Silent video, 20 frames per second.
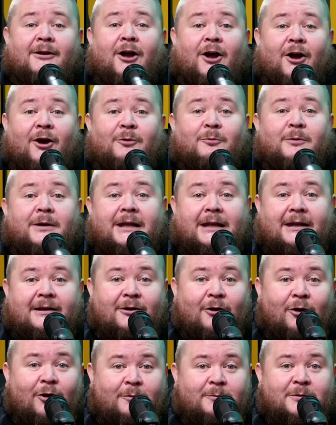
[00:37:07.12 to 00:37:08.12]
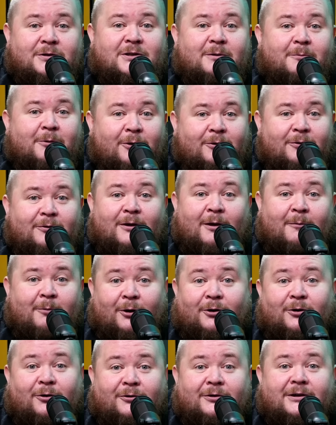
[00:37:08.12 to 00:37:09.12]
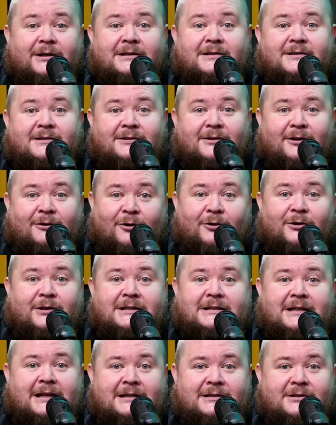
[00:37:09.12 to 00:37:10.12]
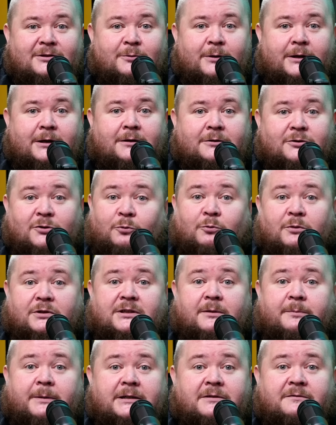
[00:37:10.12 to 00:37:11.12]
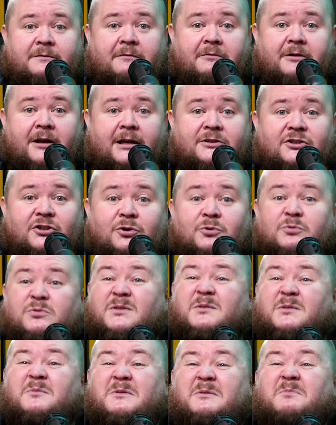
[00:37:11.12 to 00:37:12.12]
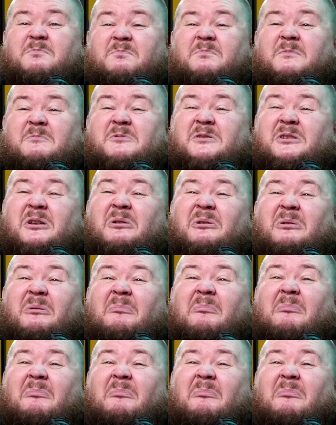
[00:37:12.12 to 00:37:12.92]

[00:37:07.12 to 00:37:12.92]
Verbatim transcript: how we get into arguments about about other things along these lines as well. So it wasn't the best you've ever had. She goes, it was, it was good.